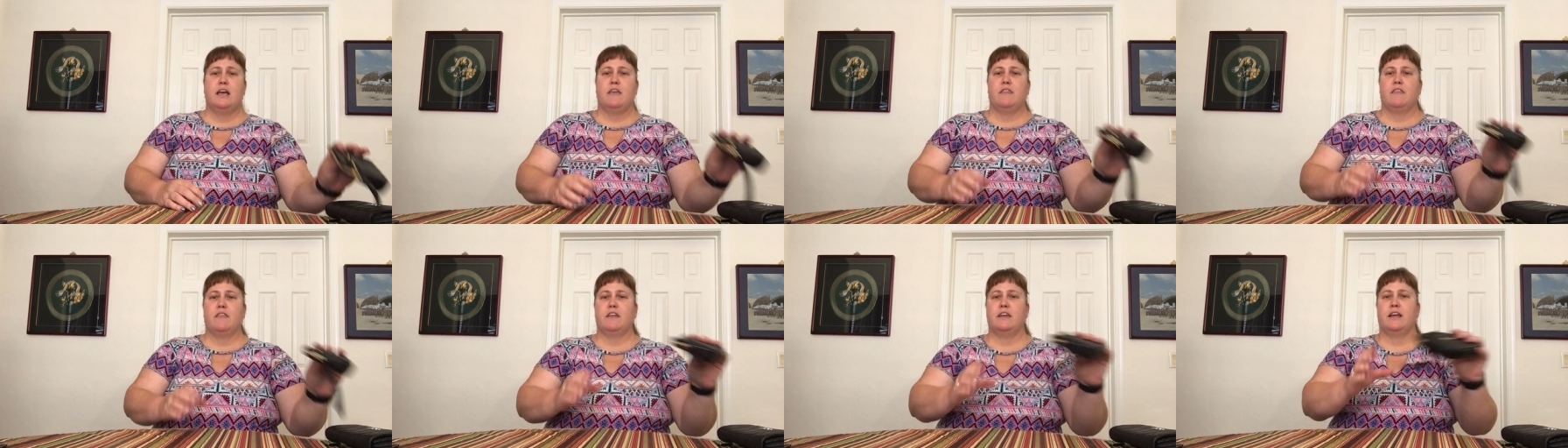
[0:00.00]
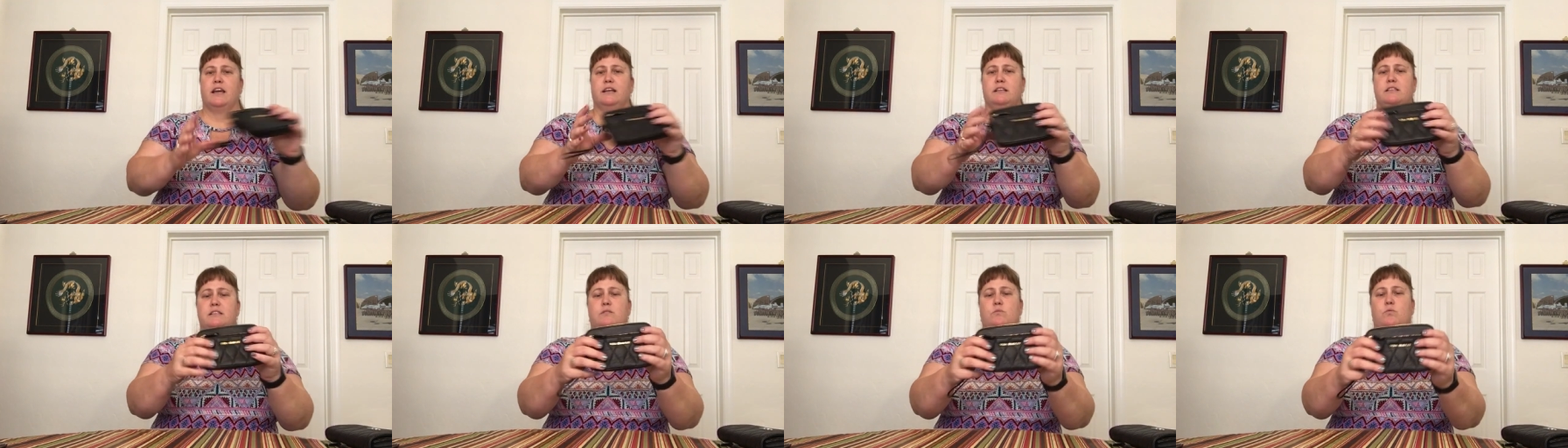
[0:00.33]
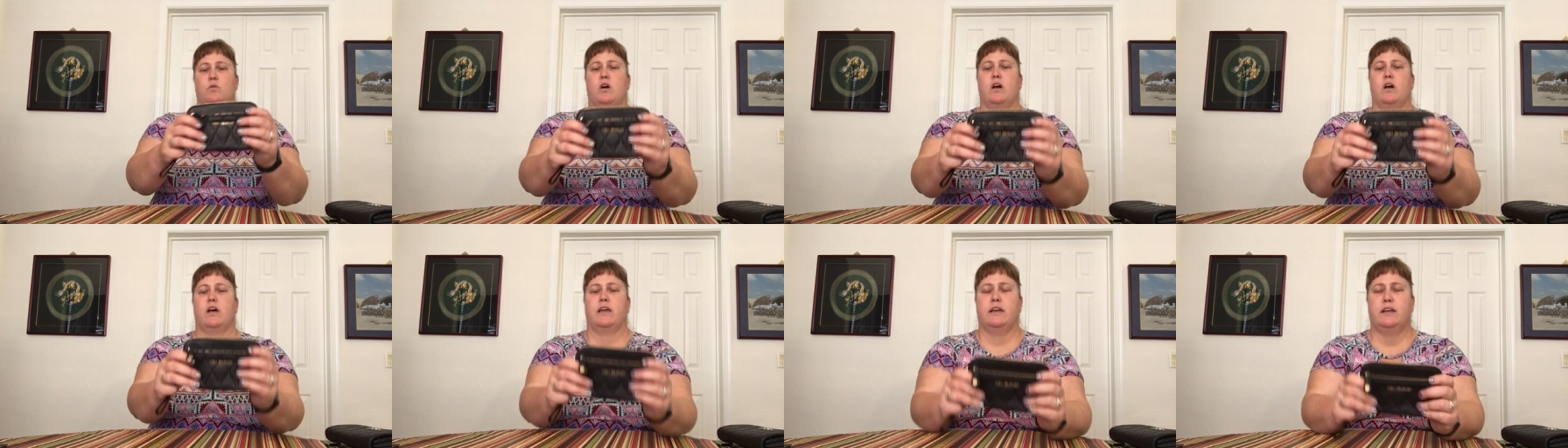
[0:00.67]
The next
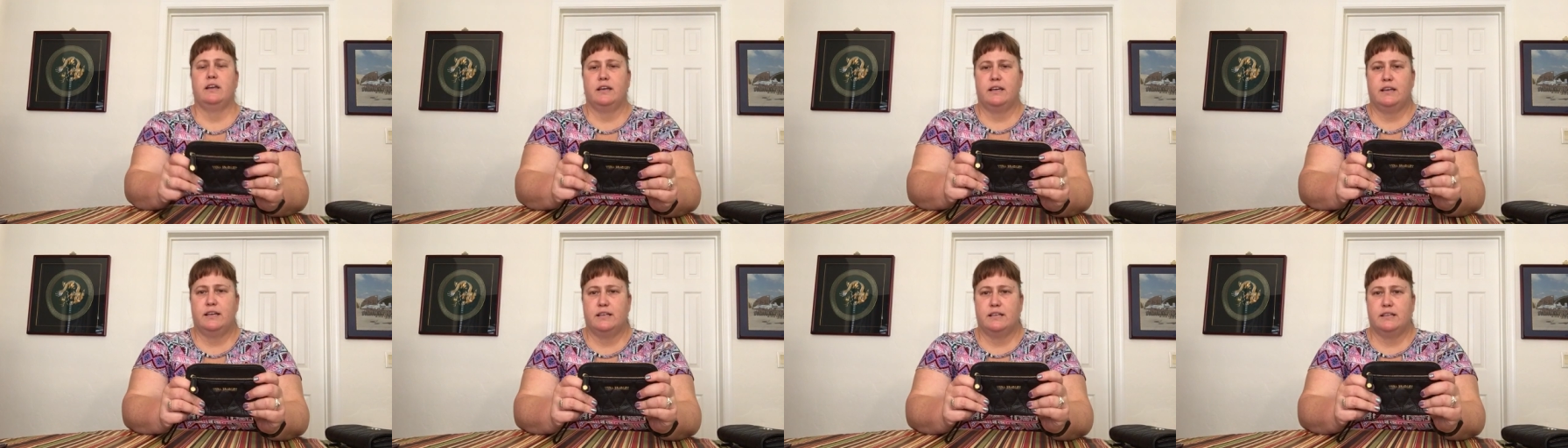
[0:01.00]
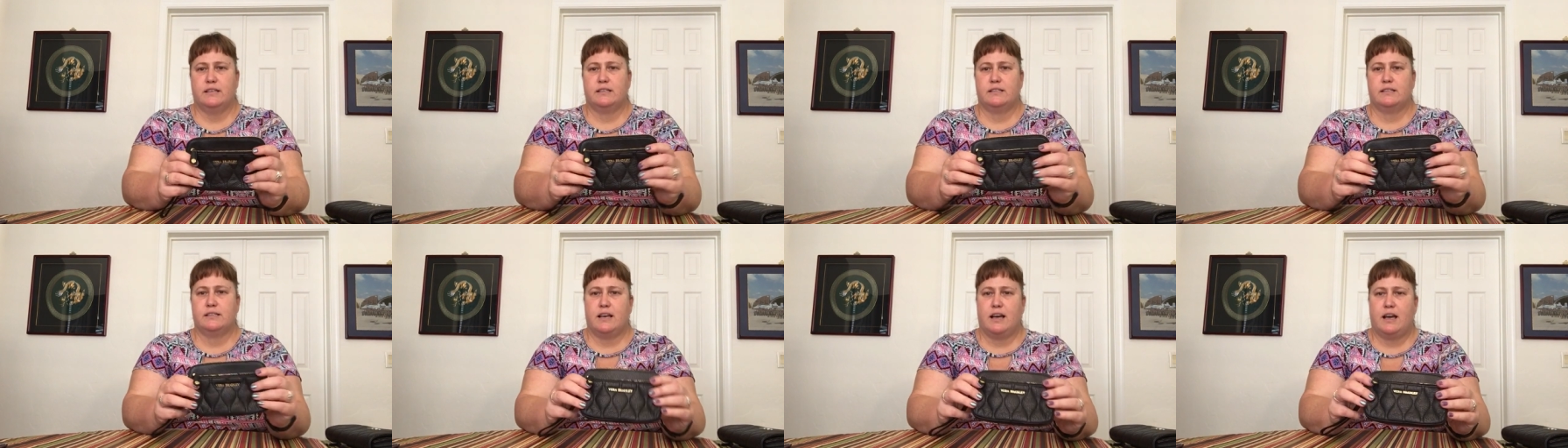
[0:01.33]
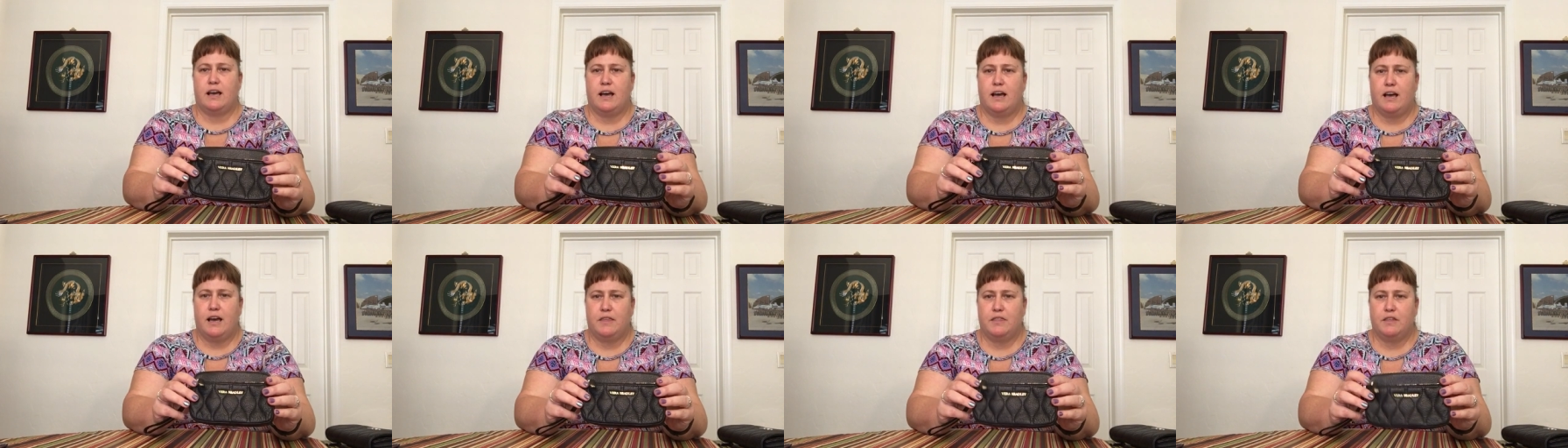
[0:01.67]
one is,
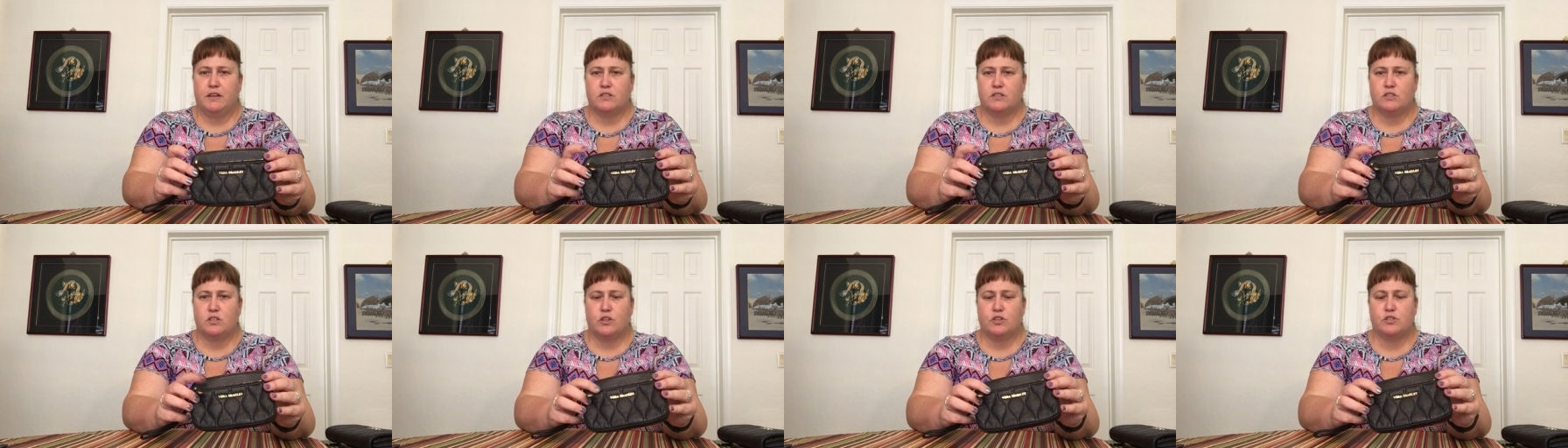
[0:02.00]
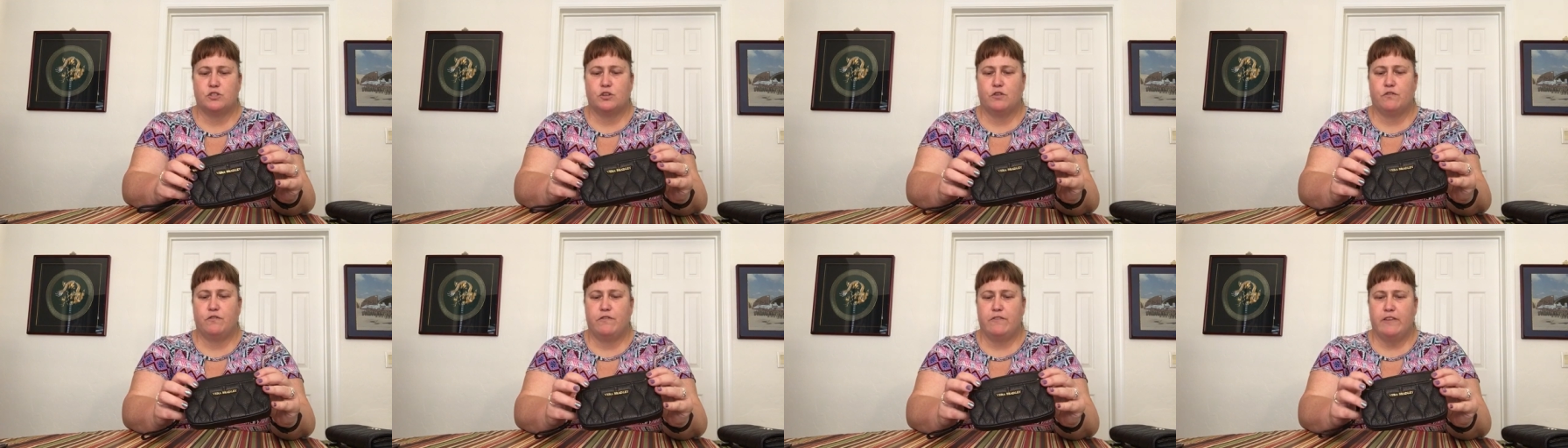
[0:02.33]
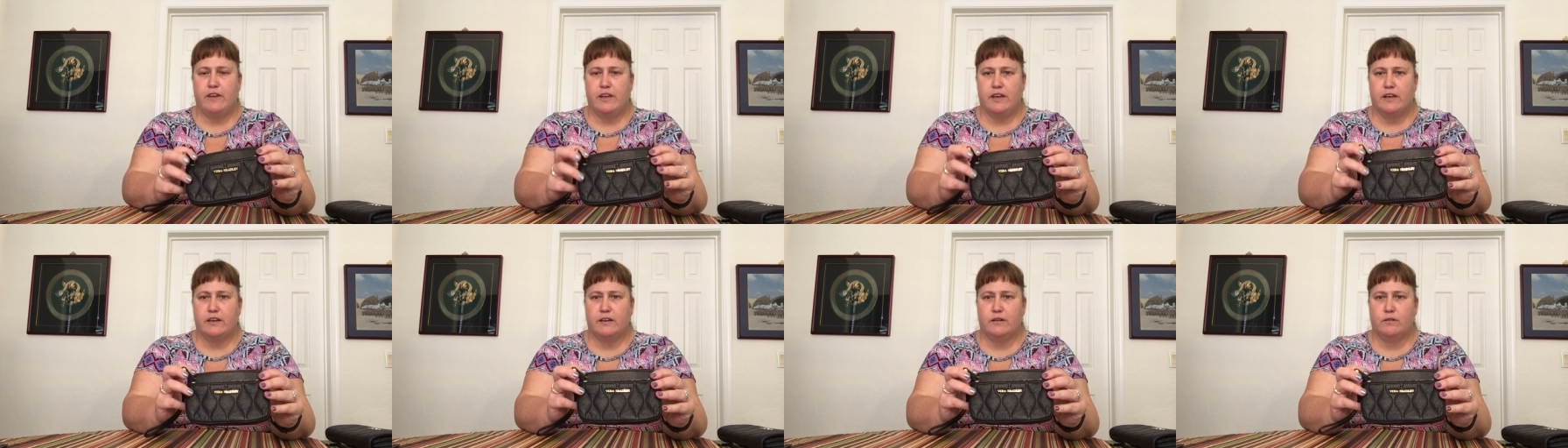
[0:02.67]
I think it's called the
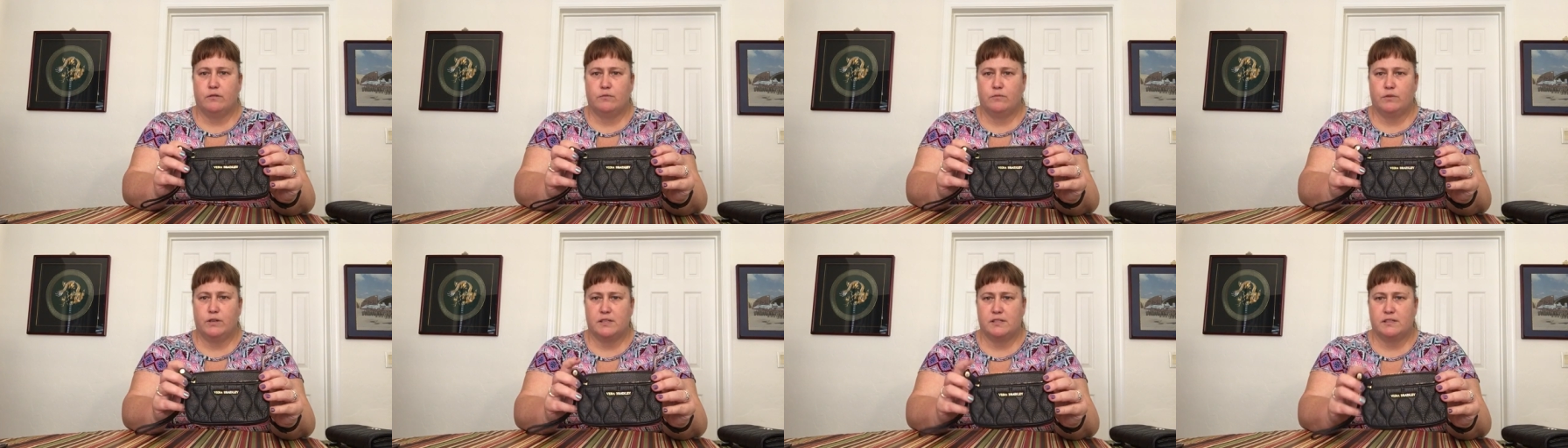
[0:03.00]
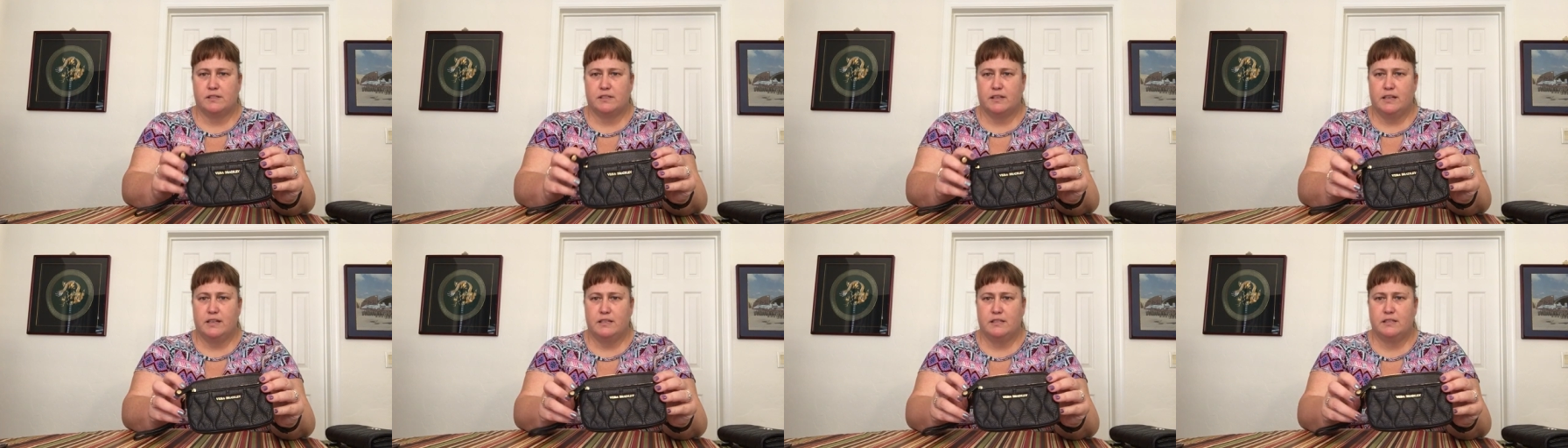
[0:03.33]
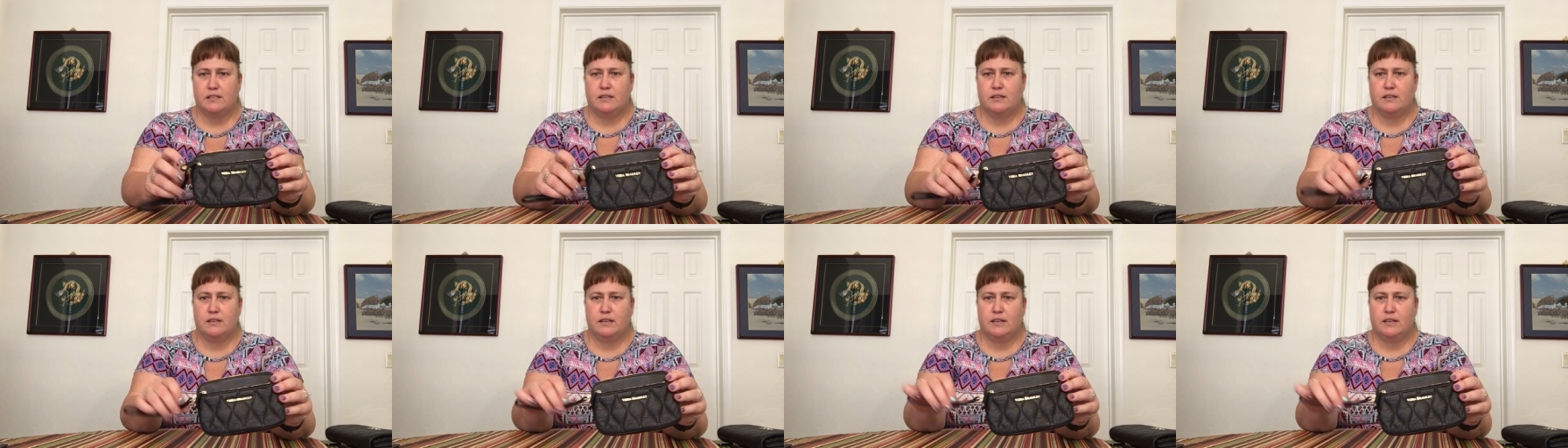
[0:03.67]
Sophia wristlet.